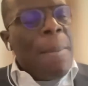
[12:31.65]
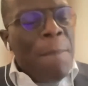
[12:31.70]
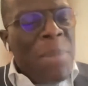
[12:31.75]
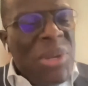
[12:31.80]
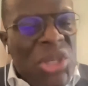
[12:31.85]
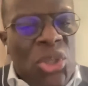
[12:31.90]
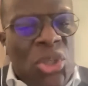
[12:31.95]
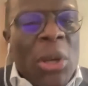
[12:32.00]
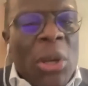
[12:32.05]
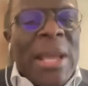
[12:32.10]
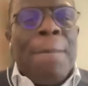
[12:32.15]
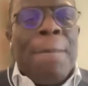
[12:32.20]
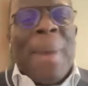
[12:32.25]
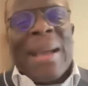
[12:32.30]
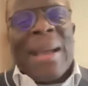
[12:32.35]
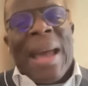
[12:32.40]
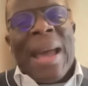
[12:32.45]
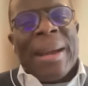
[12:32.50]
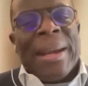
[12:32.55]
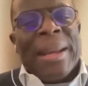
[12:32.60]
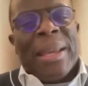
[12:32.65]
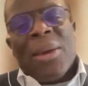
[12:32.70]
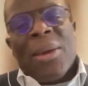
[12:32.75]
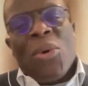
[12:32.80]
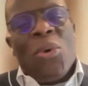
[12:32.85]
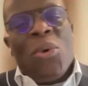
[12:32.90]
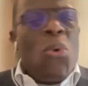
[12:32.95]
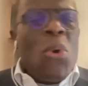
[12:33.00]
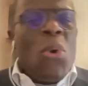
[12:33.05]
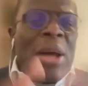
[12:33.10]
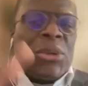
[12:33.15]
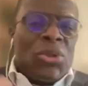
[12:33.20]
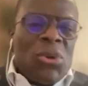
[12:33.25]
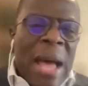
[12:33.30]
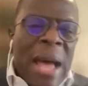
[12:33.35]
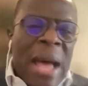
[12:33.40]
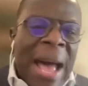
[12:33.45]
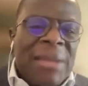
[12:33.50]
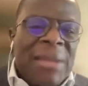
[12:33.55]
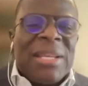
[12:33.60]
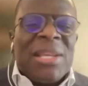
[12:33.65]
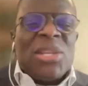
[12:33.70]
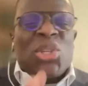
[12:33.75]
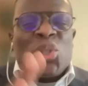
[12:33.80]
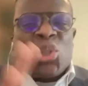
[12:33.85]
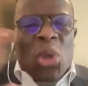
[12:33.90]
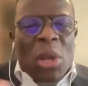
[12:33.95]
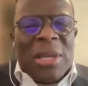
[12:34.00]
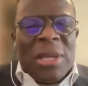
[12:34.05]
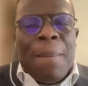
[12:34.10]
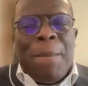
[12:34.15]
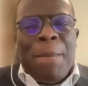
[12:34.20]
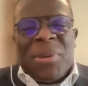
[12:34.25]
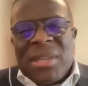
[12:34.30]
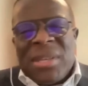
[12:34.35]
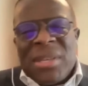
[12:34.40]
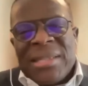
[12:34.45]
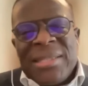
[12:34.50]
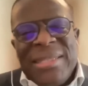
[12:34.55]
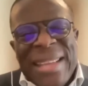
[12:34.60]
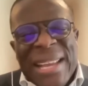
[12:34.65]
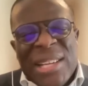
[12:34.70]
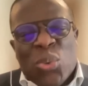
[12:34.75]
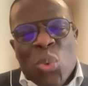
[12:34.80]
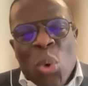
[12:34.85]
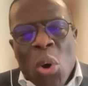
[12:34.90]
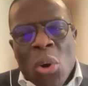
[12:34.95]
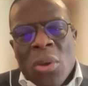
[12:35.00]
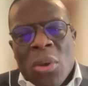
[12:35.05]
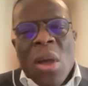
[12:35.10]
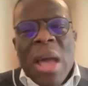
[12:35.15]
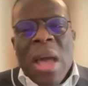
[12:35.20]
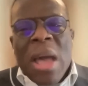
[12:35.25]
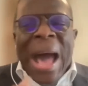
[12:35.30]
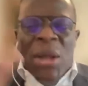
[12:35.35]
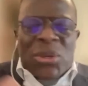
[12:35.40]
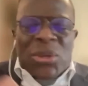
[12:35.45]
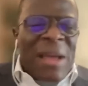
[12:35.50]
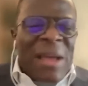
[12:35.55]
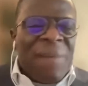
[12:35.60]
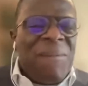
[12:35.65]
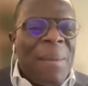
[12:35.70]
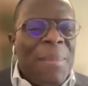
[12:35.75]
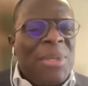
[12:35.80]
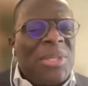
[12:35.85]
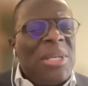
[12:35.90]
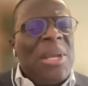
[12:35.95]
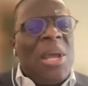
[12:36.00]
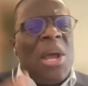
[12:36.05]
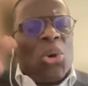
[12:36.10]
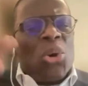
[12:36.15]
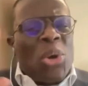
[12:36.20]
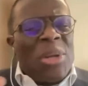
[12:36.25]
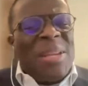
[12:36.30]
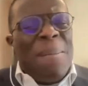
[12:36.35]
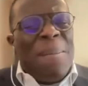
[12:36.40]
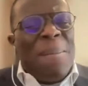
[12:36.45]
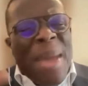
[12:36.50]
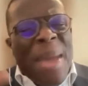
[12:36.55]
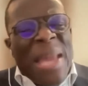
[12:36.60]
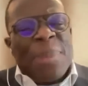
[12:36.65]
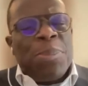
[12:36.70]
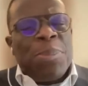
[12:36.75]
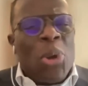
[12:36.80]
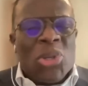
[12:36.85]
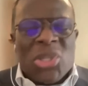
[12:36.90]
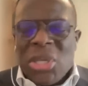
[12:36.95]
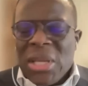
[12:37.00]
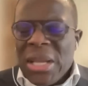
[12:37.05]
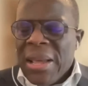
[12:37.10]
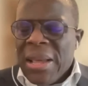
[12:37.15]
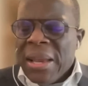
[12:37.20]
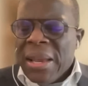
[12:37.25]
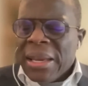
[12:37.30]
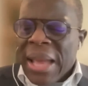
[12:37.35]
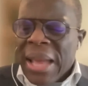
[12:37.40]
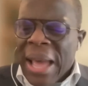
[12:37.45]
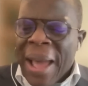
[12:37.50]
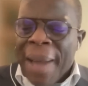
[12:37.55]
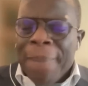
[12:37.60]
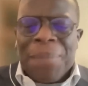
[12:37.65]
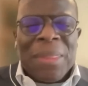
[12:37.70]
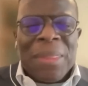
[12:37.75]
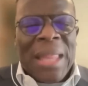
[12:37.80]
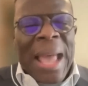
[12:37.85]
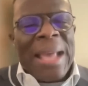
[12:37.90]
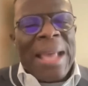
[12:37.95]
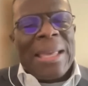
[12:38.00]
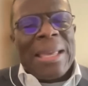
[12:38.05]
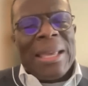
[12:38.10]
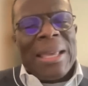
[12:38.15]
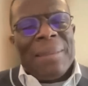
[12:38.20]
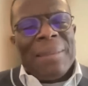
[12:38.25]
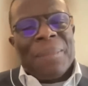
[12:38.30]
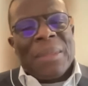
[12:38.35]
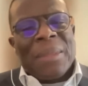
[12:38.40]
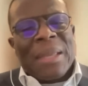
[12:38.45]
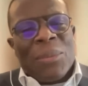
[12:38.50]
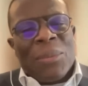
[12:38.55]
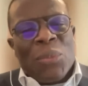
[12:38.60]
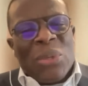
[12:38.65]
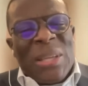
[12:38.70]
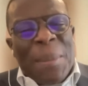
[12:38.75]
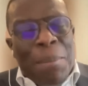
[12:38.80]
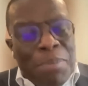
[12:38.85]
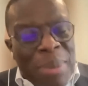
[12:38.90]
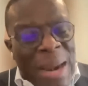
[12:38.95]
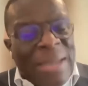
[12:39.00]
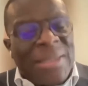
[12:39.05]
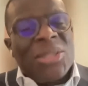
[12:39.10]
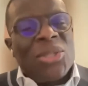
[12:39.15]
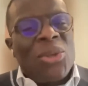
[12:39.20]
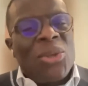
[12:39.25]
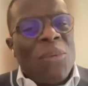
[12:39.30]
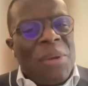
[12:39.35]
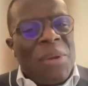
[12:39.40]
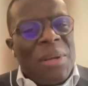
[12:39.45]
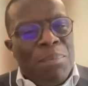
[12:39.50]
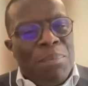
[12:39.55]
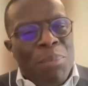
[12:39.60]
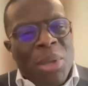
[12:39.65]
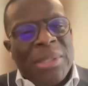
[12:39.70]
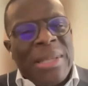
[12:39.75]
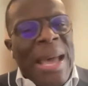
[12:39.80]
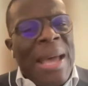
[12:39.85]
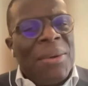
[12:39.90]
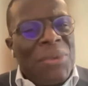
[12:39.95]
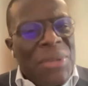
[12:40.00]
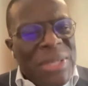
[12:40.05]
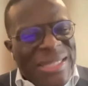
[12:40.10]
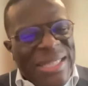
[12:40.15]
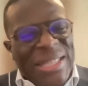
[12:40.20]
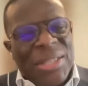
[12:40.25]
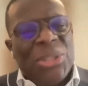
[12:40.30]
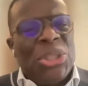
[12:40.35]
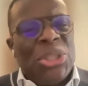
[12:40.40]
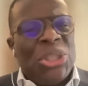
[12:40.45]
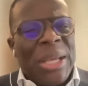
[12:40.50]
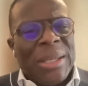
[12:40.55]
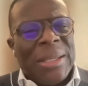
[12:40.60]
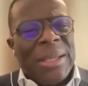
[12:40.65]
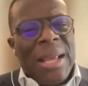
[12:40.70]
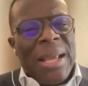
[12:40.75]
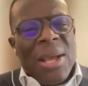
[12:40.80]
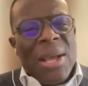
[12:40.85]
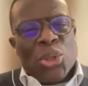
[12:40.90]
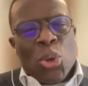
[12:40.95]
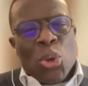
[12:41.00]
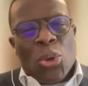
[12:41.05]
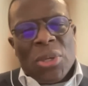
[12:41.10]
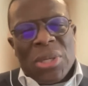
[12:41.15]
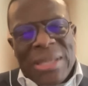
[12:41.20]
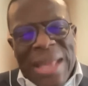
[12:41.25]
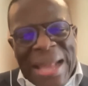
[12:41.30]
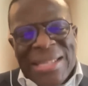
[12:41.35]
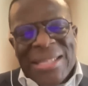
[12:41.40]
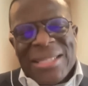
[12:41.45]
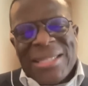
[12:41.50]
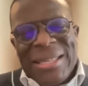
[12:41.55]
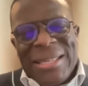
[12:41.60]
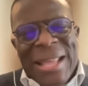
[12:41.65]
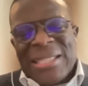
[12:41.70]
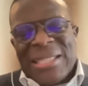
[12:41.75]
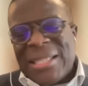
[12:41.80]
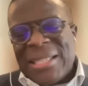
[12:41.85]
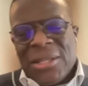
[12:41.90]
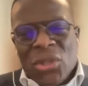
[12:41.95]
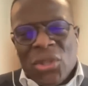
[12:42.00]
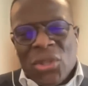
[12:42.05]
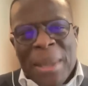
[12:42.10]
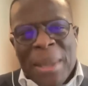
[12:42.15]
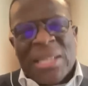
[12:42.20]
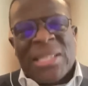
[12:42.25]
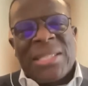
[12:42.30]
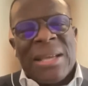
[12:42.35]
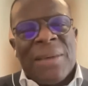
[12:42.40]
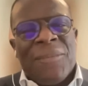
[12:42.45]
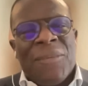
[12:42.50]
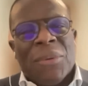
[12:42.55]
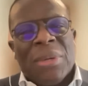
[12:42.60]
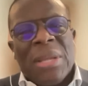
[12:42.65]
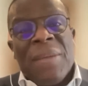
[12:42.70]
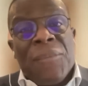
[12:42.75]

Mrs. Joke Bakari, who also has a solid business network outside pharmacy, running MedPlus, like with the practice of a modern retail chain. So that is lesson number 7.